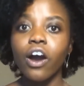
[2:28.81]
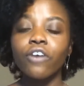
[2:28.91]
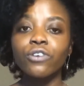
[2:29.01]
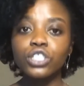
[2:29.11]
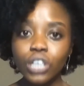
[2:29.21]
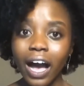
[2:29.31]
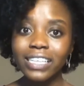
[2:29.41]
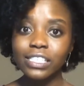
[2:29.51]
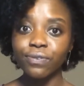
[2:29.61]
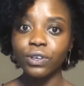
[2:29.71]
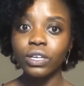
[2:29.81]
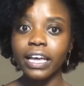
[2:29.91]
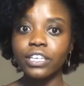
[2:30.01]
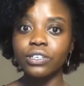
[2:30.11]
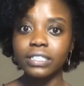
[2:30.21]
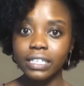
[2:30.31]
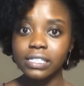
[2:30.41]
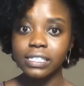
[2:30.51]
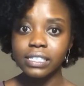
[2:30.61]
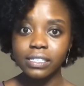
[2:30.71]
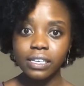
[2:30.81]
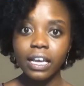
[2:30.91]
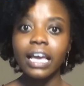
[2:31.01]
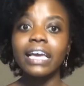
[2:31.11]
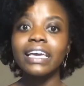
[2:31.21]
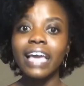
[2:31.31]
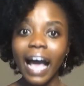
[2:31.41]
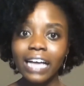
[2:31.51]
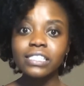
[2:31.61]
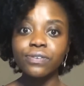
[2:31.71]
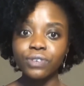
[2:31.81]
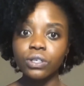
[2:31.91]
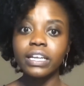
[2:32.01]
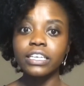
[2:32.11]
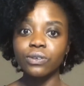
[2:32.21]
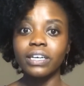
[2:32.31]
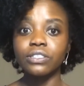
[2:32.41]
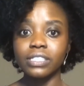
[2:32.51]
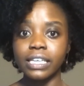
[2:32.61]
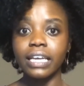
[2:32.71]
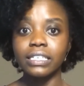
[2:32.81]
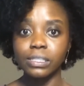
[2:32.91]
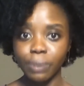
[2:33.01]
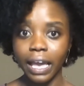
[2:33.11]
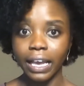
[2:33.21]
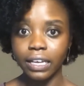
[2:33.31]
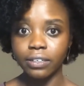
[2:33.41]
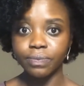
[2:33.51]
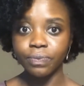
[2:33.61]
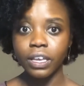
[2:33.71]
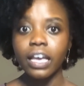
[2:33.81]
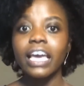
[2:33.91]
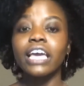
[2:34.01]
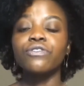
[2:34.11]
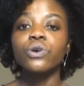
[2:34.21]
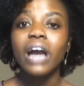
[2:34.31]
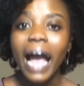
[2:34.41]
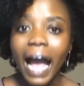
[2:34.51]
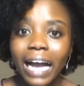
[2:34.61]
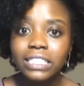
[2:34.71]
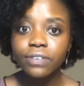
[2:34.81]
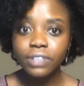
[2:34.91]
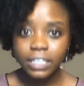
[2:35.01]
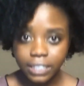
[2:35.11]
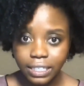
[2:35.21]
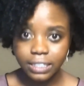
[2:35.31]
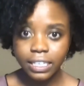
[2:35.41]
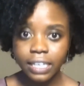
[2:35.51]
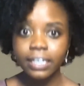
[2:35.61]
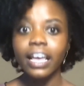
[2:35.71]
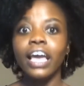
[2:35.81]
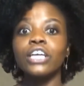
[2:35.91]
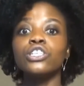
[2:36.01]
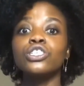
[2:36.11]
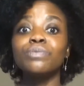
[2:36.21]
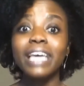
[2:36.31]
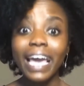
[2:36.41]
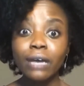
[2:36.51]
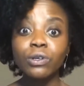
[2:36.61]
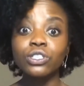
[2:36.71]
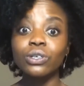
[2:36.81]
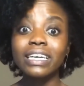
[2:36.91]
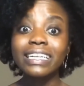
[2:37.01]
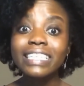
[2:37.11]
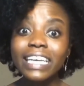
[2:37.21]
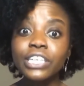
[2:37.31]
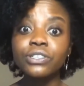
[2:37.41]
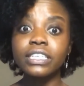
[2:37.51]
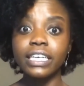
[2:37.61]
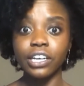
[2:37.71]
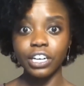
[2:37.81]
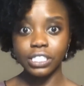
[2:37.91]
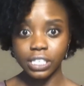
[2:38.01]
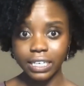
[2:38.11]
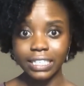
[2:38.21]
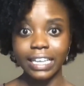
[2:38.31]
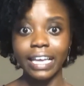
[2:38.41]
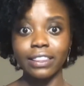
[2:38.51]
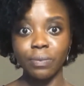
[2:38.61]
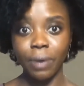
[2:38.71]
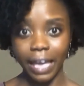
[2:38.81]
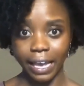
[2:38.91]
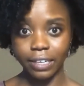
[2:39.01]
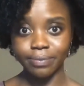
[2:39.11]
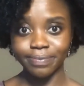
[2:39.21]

For John to feel like you're listening, he has to feel like you understand his pain. If you're actively listening, you should be able to clearly articulate the pain.